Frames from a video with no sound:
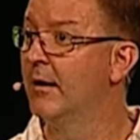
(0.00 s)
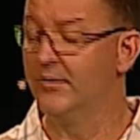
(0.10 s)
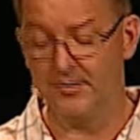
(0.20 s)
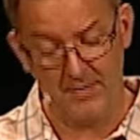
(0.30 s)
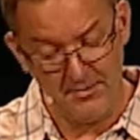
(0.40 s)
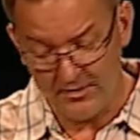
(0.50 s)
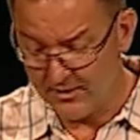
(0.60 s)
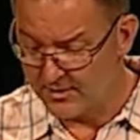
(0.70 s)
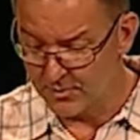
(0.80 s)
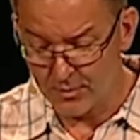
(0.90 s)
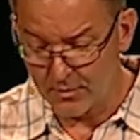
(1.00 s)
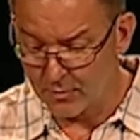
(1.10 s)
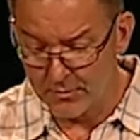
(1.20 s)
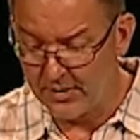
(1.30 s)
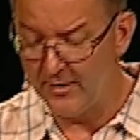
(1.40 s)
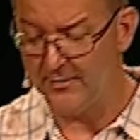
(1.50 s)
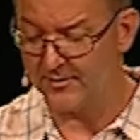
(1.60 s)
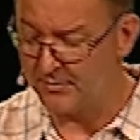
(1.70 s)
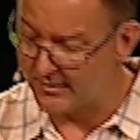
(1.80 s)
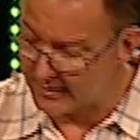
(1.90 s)
So maybe you need to re- repent
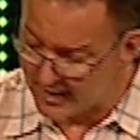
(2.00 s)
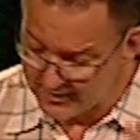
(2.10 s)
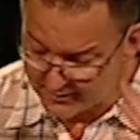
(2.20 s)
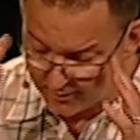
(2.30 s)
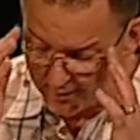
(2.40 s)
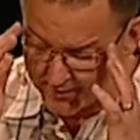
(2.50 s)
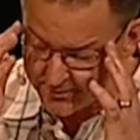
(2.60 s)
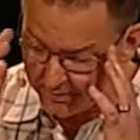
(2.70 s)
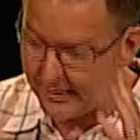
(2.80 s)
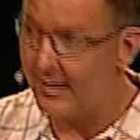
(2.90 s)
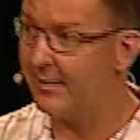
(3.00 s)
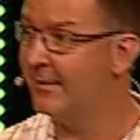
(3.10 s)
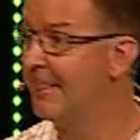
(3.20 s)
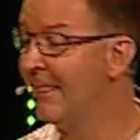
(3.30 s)
of maligning Christ's body